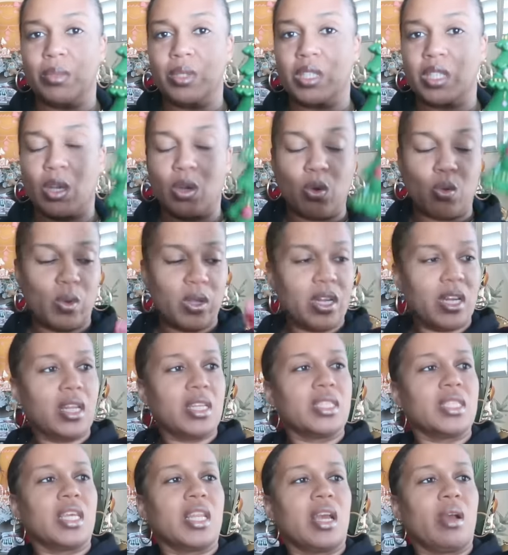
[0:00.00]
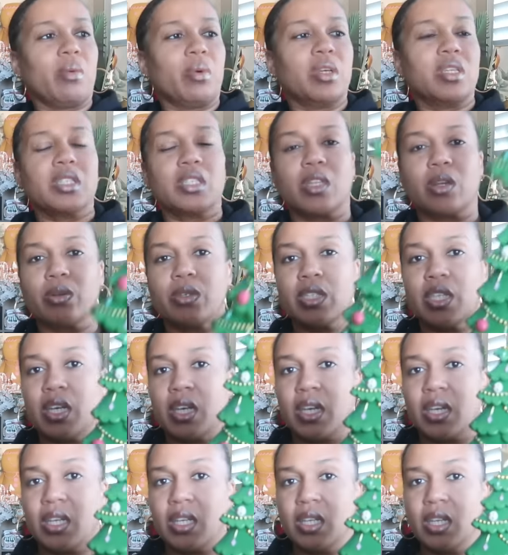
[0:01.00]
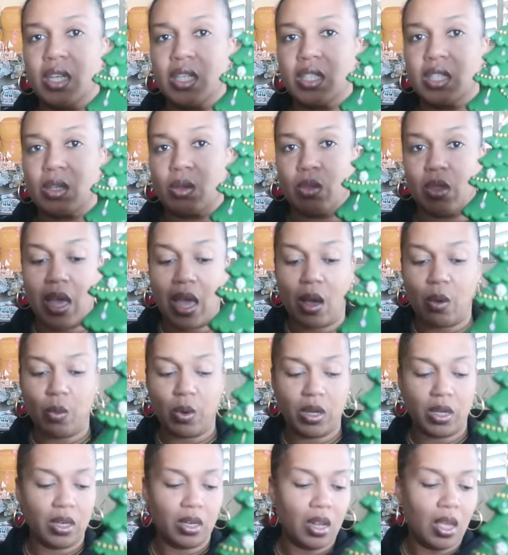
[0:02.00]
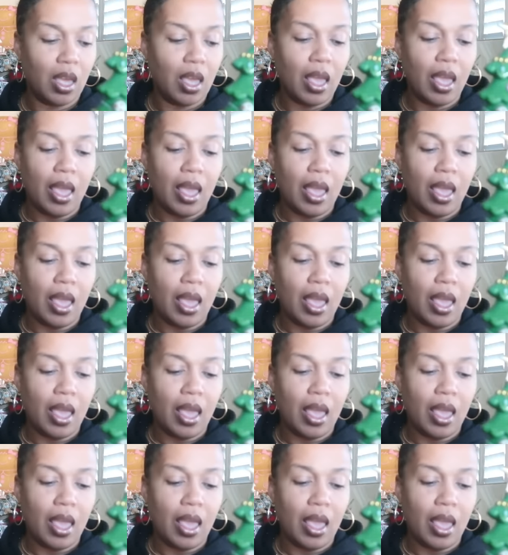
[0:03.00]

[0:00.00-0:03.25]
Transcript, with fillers: So what did I say that was? thirteen dollars. So that one.